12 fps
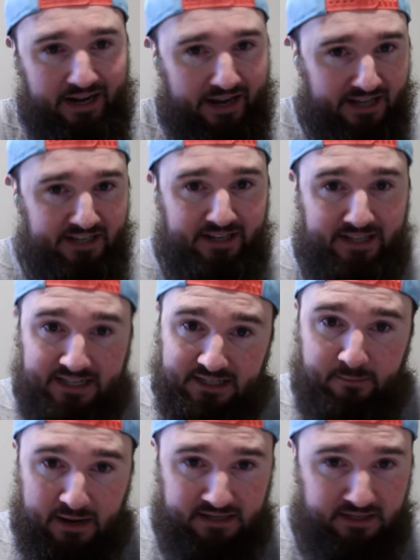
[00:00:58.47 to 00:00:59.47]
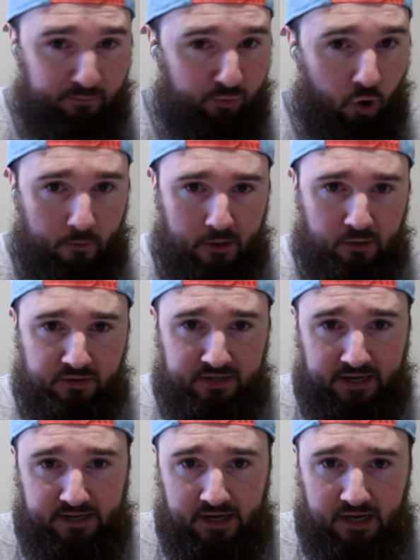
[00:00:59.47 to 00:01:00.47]
get these amazing promos
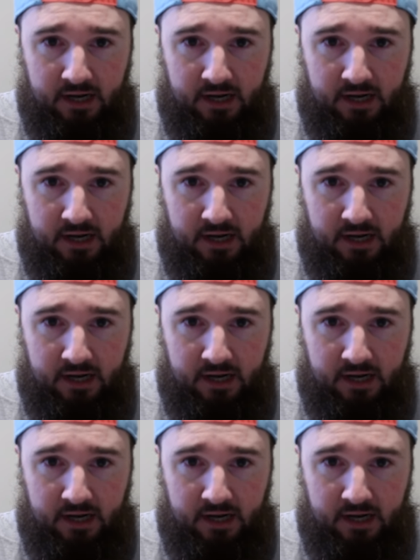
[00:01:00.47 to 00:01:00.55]
and